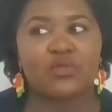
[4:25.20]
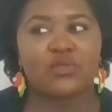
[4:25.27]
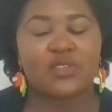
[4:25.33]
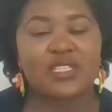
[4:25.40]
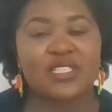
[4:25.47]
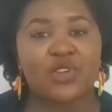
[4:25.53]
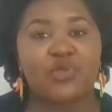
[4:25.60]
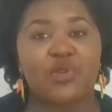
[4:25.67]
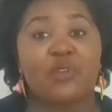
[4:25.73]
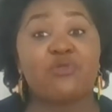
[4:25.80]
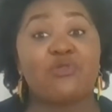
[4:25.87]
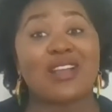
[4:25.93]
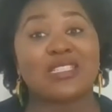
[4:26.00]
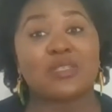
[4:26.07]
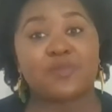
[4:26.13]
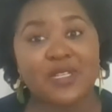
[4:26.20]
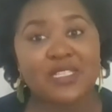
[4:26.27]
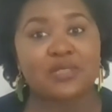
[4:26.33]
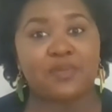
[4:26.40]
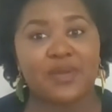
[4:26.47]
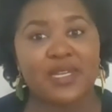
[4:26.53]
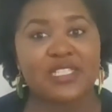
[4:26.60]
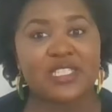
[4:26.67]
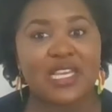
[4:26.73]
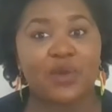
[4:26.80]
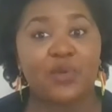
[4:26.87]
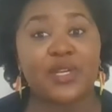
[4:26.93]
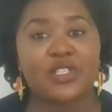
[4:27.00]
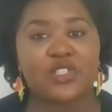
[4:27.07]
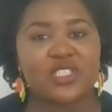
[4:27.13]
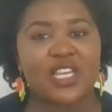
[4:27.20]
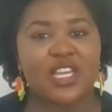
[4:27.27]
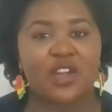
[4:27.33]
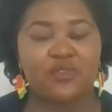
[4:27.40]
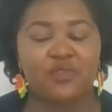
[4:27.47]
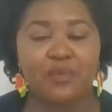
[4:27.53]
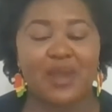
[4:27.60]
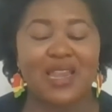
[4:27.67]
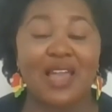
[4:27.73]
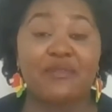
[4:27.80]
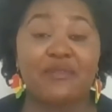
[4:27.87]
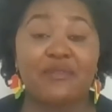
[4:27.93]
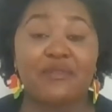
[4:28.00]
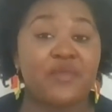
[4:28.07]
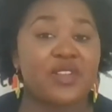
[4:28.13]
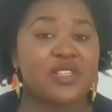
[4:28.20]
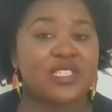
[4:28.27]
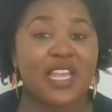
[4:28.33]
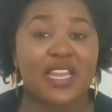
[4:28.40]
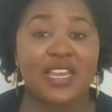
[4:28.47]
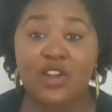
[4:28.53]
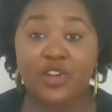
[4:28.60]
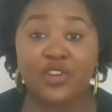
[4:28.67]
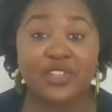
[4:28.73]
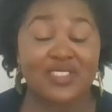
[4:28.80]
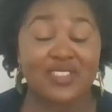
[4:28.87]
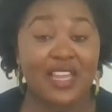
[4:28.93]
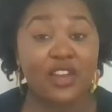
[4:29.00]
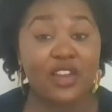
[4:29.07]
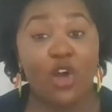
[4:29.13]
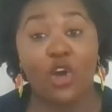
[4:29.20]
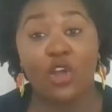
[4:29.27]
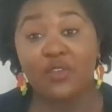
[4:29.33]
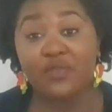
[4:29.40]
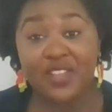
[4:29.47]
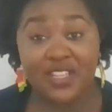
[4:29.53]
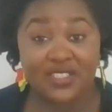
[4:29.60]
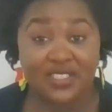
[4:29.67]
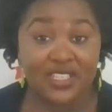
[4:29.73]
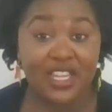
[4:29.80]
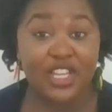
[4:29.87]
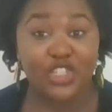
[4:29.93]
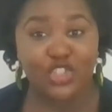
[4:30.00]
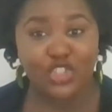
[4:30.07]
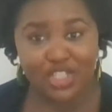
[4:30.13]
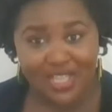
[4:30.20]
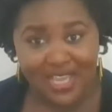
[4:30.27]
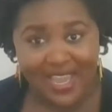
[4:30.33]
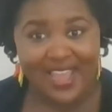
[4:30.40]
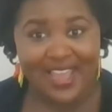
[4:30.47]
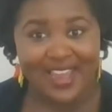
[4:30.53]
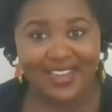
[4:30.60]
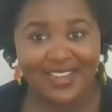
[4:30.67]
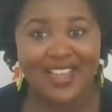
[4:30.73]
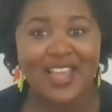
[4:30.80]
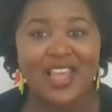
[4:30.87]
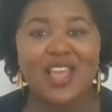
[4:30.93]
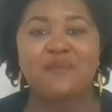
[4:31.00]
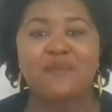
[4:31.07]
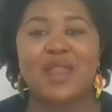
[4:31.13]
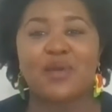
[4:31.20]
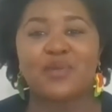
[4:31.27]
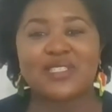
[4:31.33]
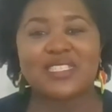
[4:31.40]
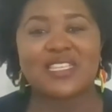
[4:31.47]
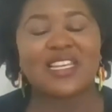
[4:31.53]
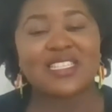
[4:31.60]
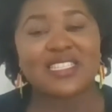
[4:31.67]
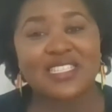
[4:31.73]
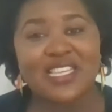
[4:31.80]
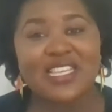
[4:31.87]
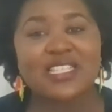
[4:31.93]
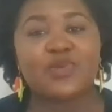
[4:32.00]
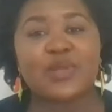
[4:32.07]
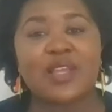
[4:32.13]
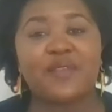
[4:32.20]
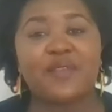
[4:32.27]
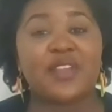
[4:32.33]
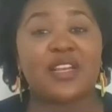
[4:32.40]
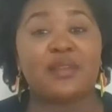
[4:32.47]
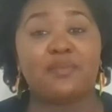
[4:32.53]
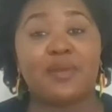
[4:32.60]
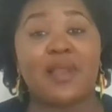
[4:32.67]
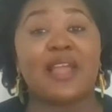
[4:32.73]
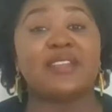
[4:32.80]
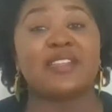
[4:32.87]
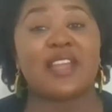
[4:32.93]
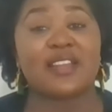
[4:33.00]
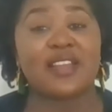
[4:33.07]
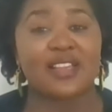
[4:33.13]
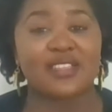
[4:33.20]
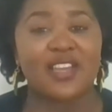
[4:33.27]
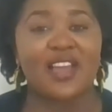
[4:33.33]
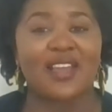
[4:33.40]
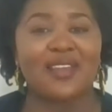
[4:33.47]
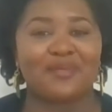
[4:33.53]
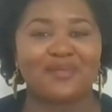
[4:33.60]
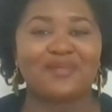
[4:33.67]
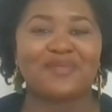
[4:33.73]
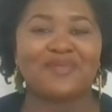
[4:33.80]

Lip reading: the degree of responsibility I wanted to take on for my life. Obviously, I didn't understand all of this at age 10, but I would say the seeds were definitely planted at that time.